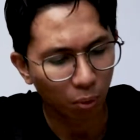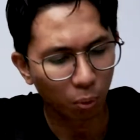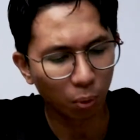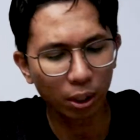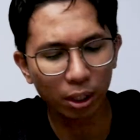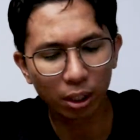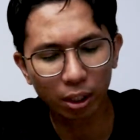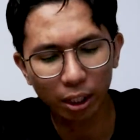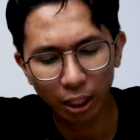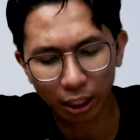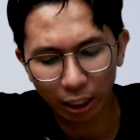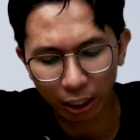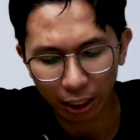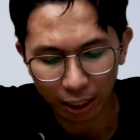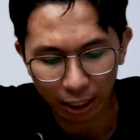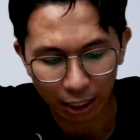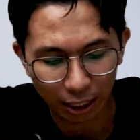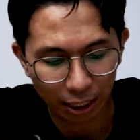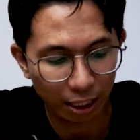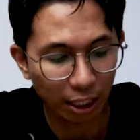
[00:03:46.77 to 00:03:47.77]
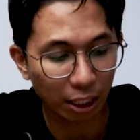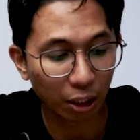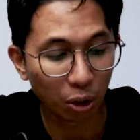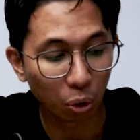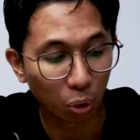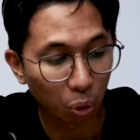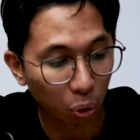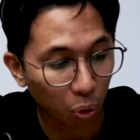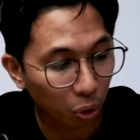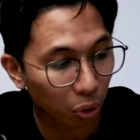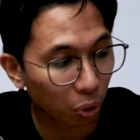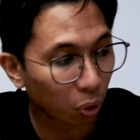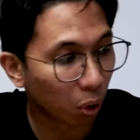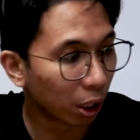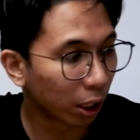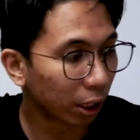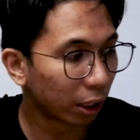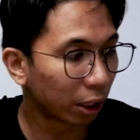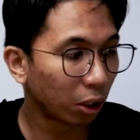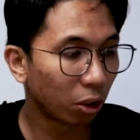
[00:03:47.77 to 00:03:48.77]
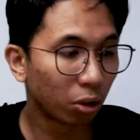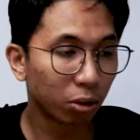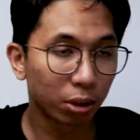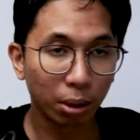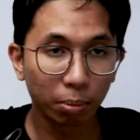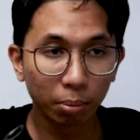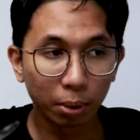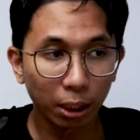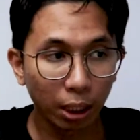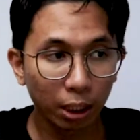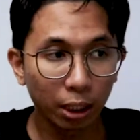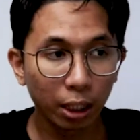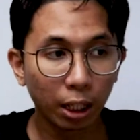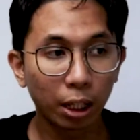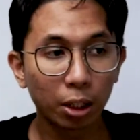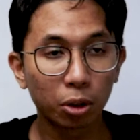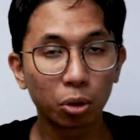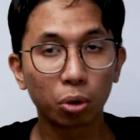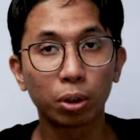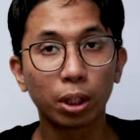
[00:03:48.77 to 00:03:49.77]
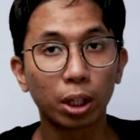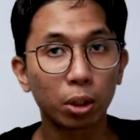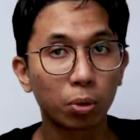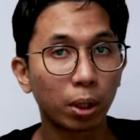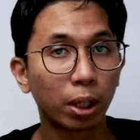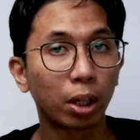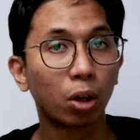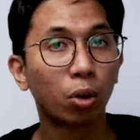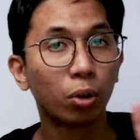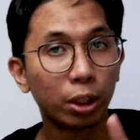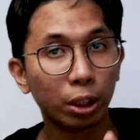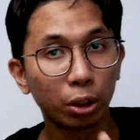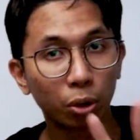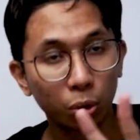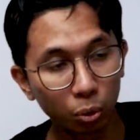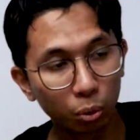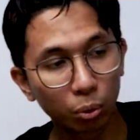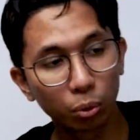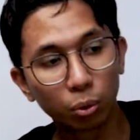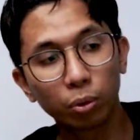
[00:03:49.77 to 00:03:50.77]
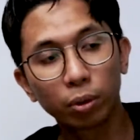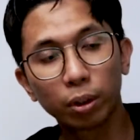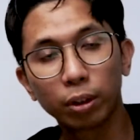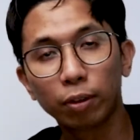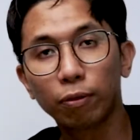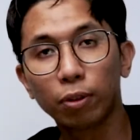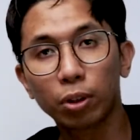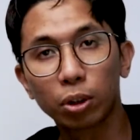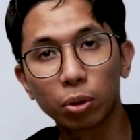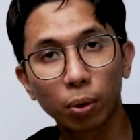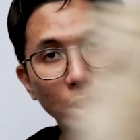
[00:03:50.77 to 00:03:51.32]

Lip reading: wondering, is it good quality or something like that? So that's why I ordered two. The first